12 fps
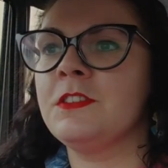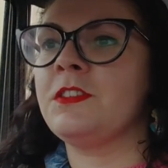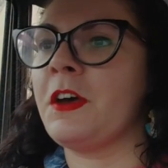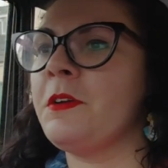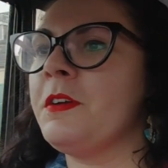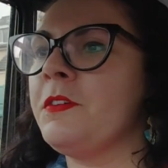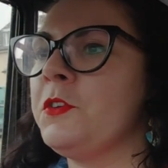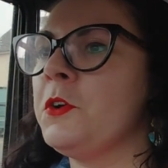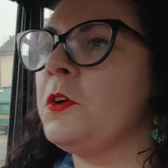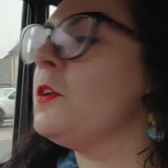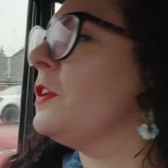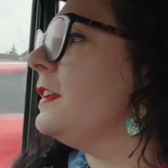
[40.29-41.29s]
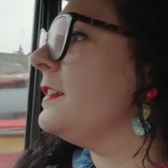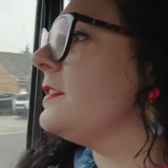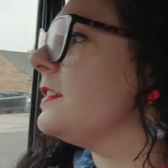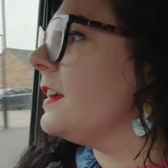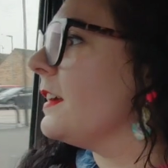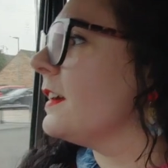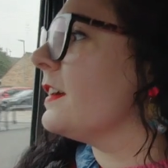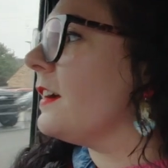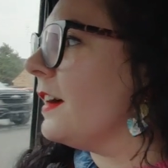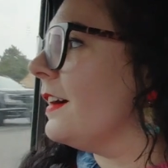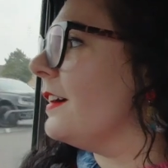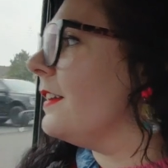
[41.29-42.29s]
So if you're
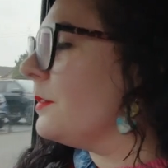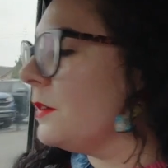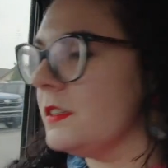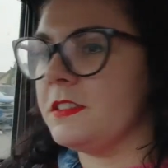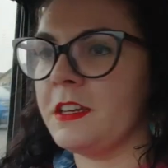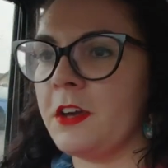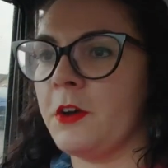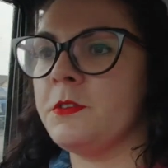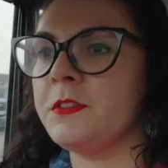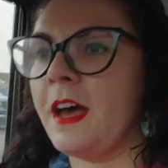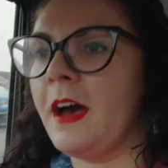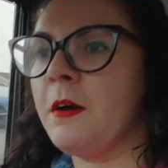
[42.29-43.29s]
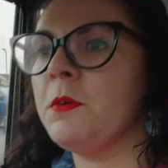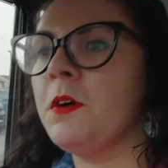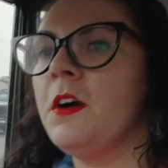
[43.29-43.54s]
listening as it goes out,